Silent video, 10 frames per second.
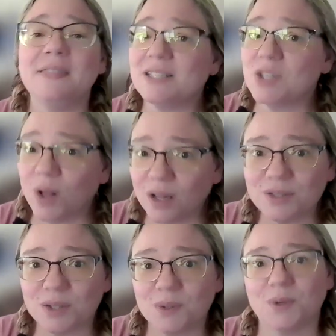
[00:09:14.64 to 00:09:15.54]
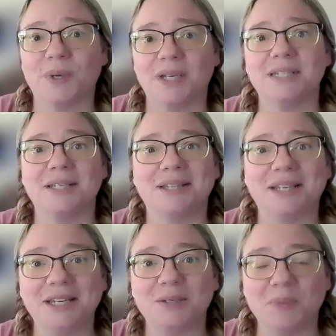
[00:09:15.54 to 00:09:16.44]
And that's also going to
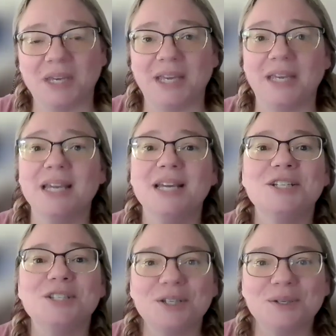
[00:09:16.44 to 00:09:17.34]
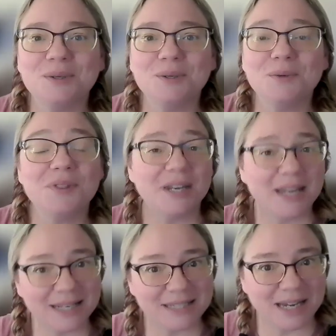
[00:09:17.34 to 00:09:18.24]
lead me to the
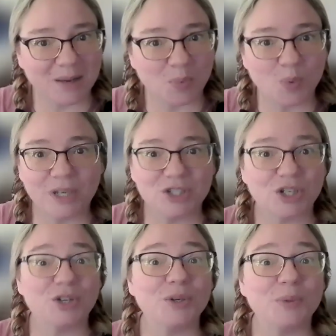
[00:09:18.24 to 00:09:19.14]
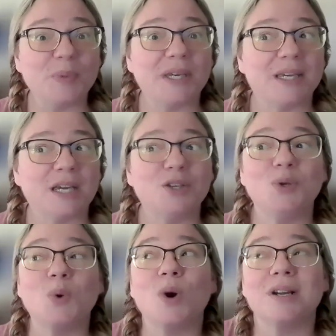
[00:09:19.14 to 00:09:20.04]
next step, which could be
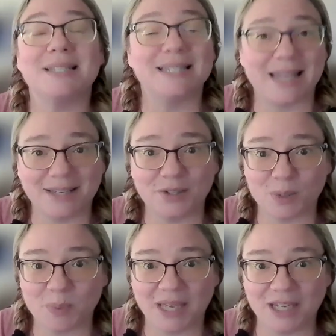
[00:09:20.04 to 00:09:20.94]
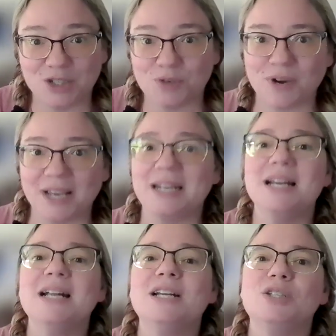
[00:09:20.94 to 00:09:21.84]
your sales page, right?
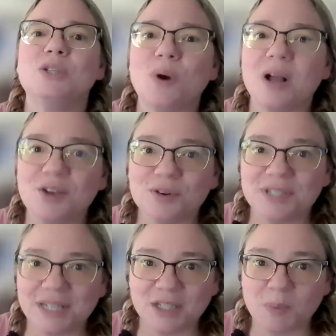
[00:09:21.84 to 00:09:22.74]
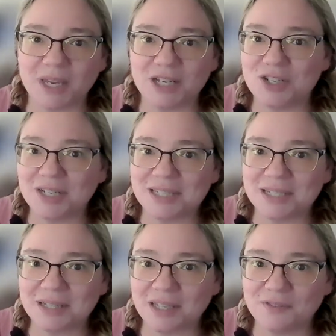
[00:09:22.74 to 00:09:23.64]
So your sales page
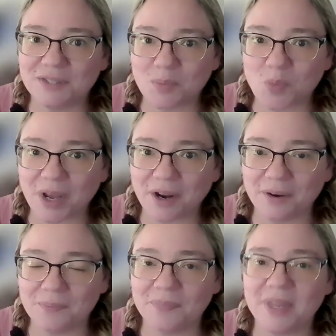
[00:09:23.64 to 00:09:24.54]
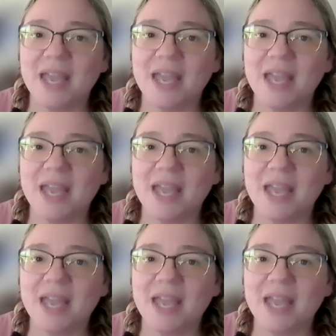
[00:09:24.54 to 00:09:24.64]
needs to live somewhere.